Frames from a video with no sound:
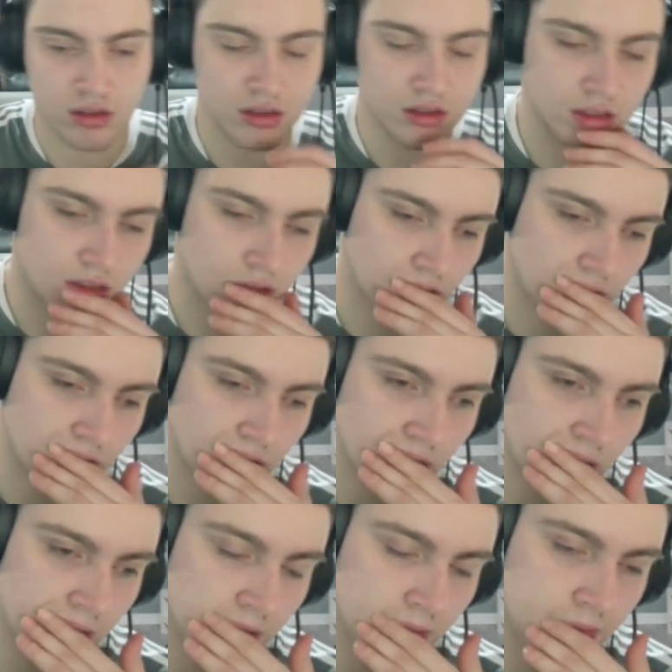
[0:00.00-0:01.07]
you're the
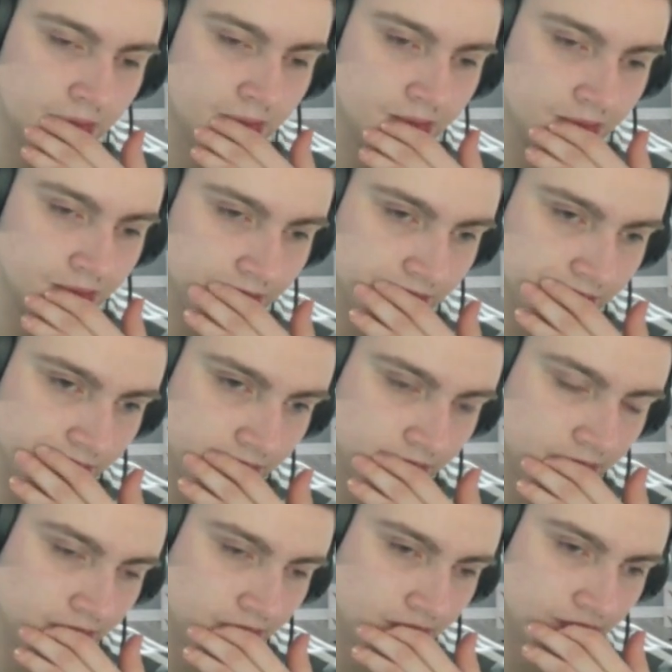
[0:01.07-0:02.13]
host with the most
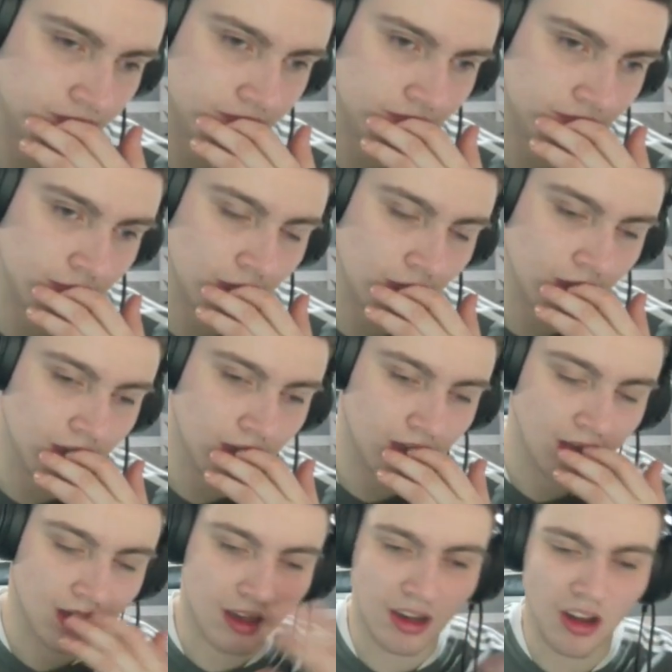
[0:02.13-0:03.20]
this. I like